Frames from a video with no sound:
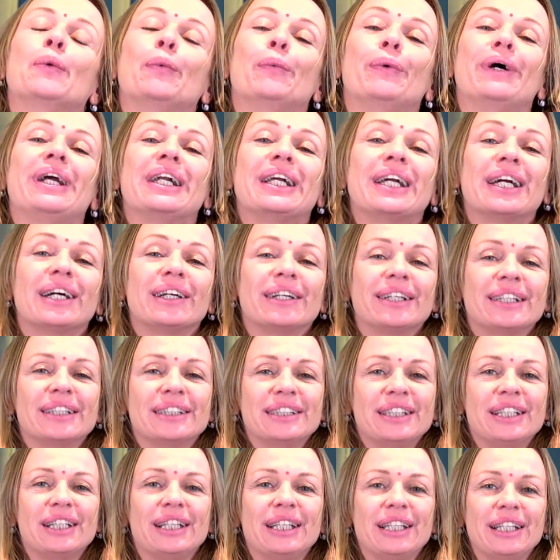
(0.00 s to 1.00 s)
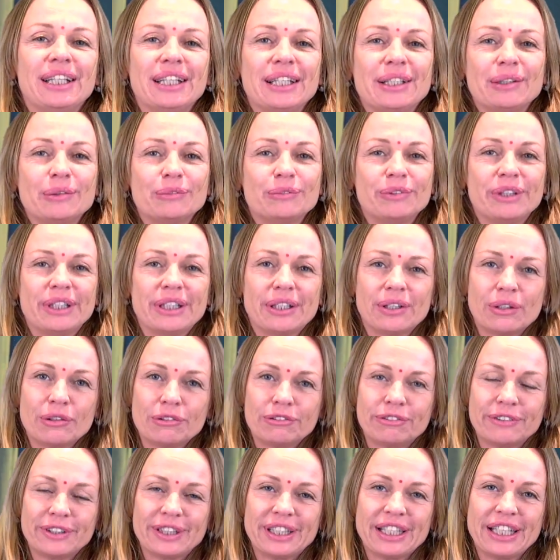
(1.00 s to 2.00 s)
where currently we're
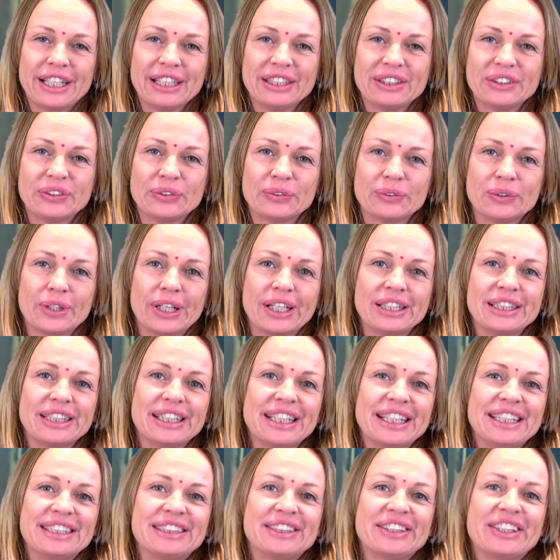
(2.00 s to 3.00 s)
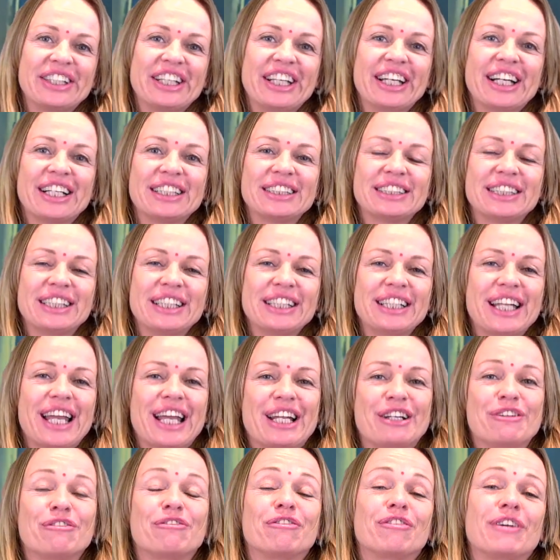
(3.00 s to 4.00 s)
offering 200, 300
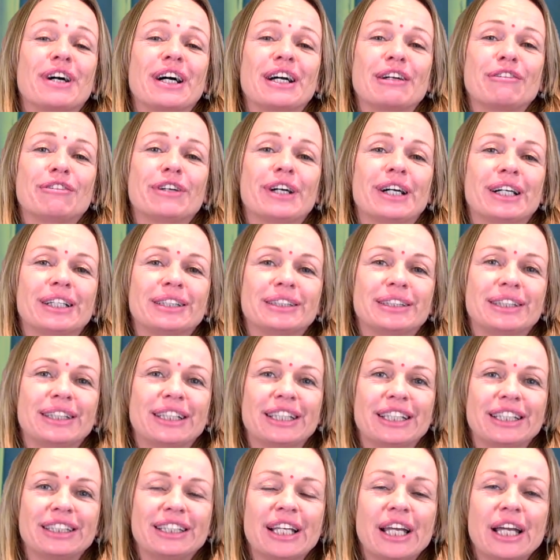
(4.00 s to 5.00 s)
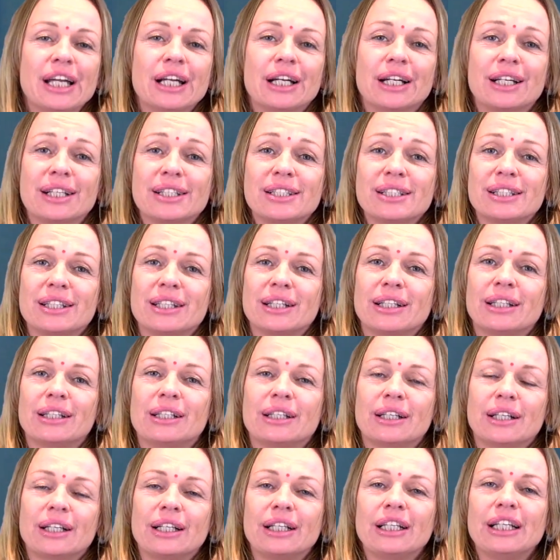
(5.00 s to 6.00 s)
and 500
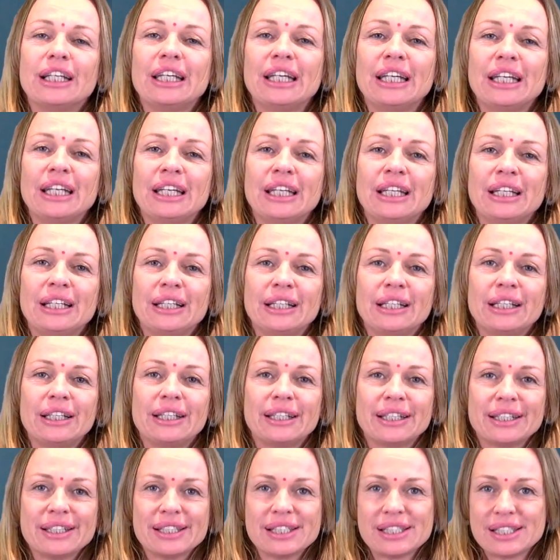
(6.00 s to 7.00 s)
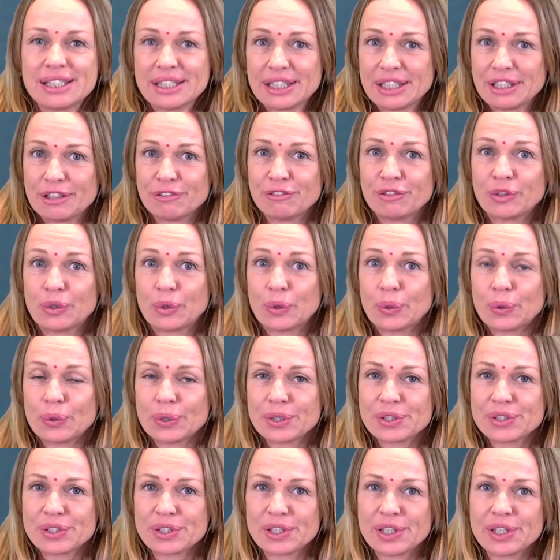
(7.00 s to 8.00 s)
residential intensive
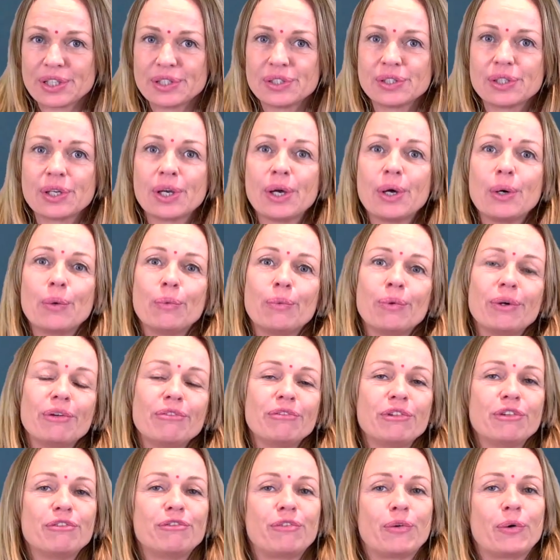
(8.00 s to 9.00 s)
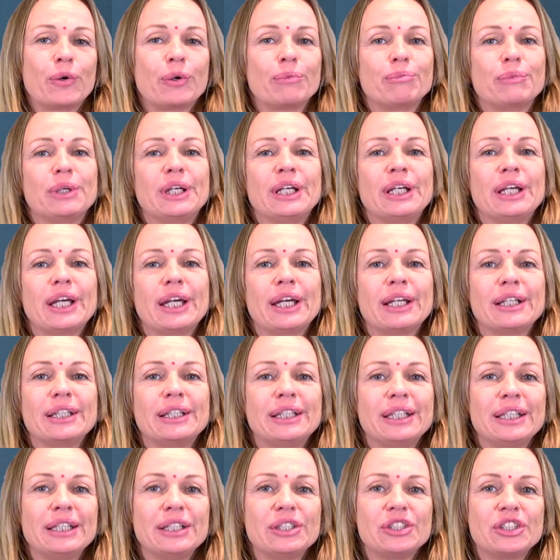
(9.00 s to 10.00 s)
courses where we're forming
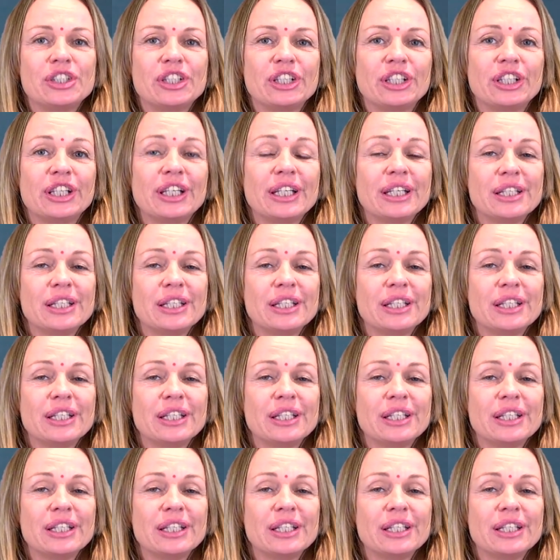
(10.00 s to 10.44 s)
and teaching